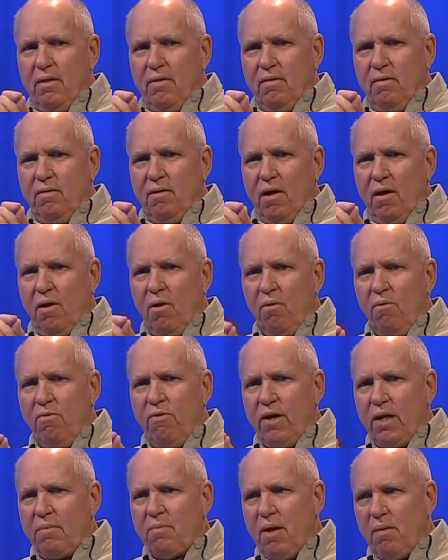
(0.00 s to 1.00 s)
The whole
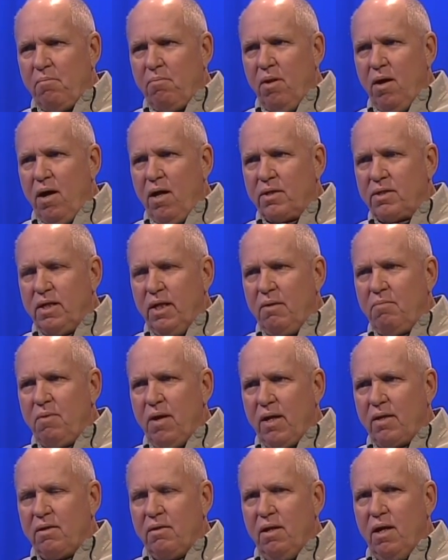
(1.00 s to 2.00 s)
thing about blogs, getting
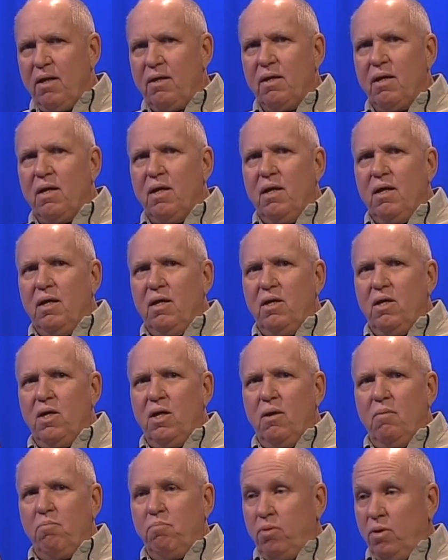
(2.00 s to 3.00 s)
back to that,
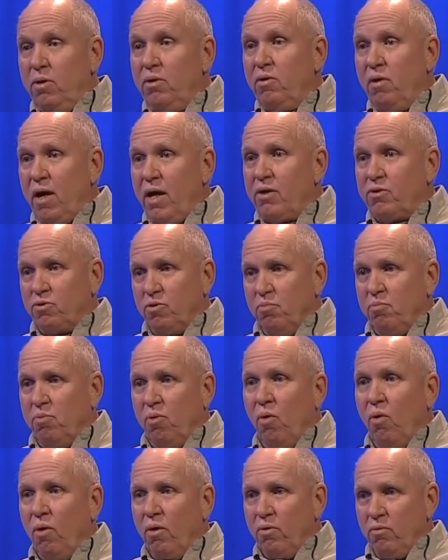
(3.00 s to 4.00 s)
Bluegrass
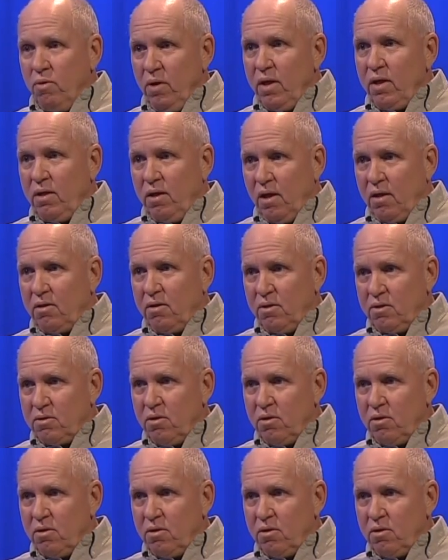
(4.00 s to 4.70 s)
Report really kicked